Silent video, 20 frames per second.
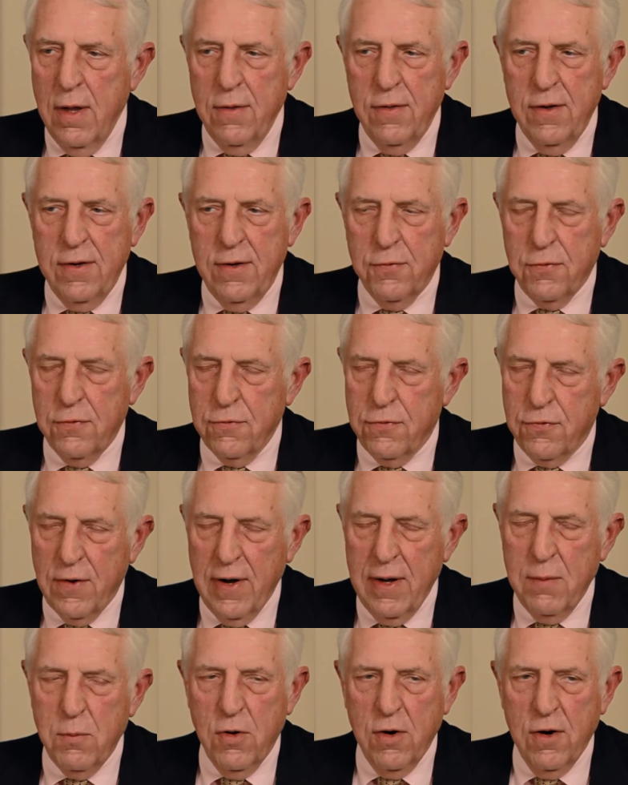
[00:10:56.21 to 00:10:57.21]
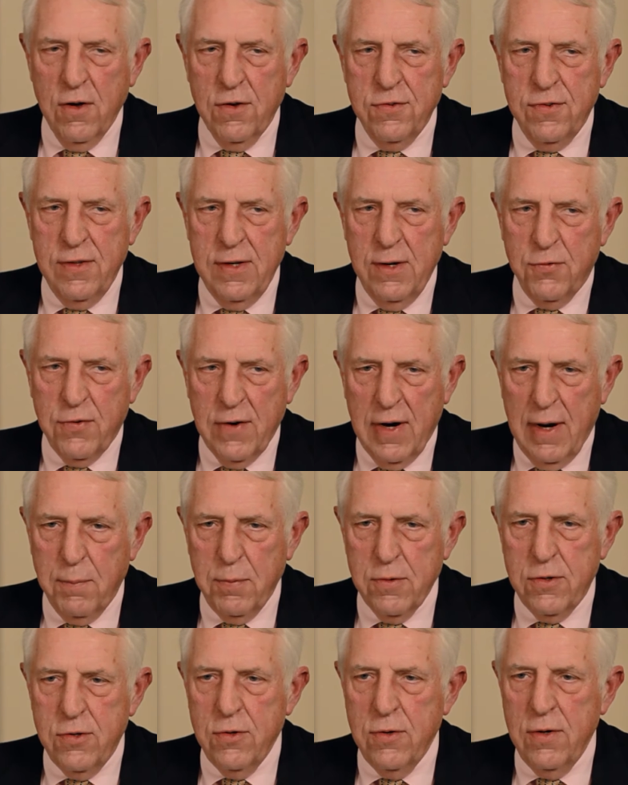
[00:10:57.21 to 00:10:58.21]
the different frameworks, the different
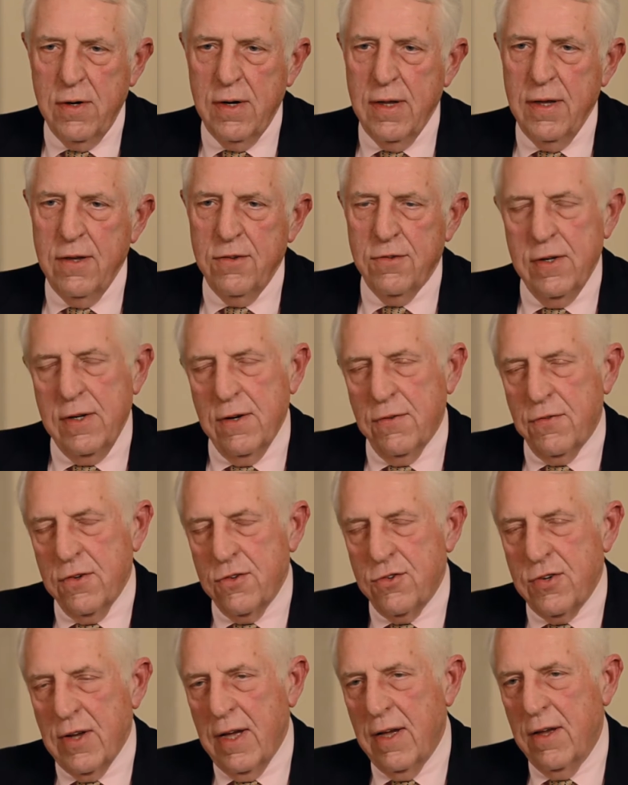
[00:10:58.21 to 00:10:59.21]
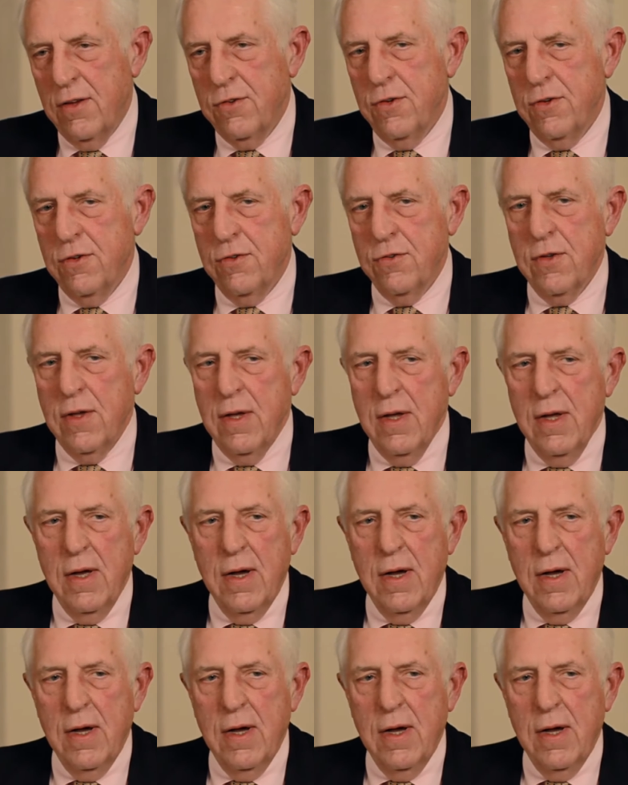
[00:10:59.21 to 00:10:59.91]
opportunities, the different challenges,